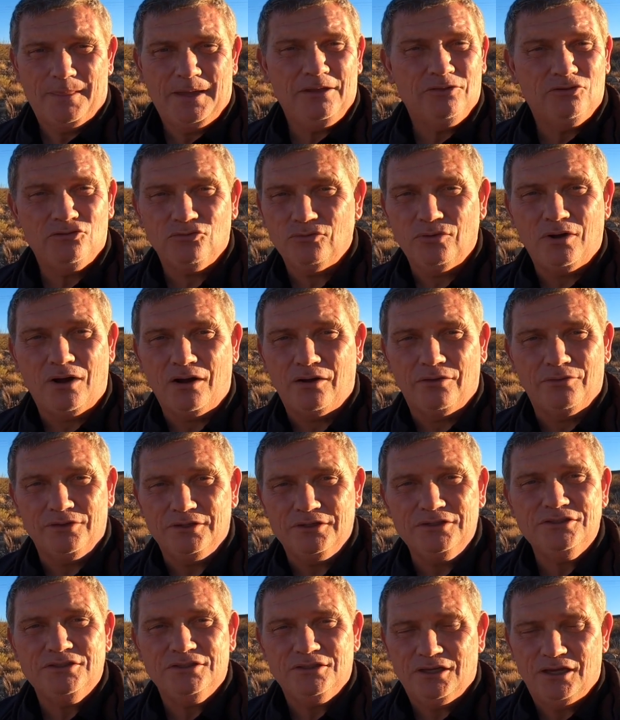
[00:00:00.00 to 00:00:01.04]
And through all
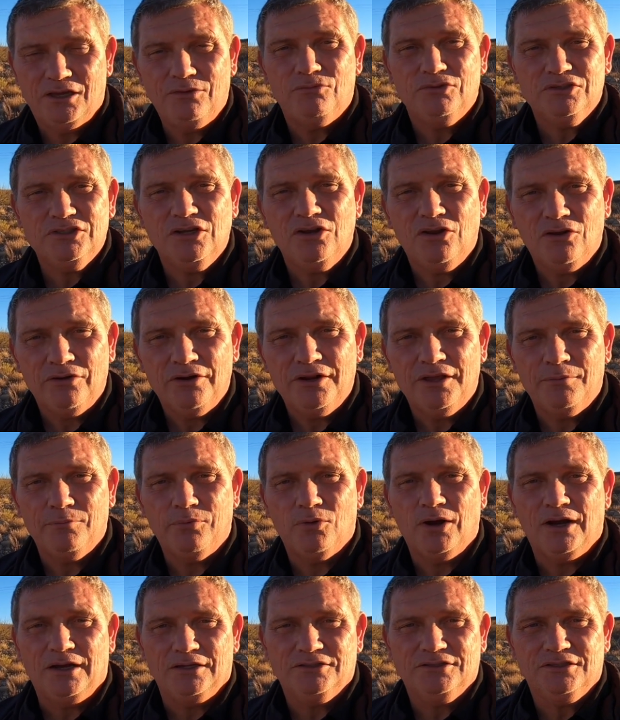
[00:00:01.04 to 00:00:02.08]
this, it was a learning
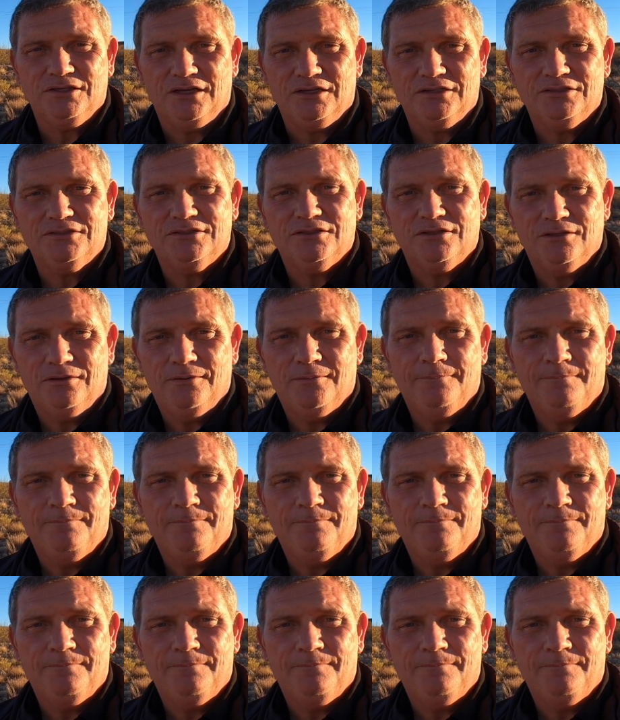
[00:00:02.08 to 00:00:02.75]
process.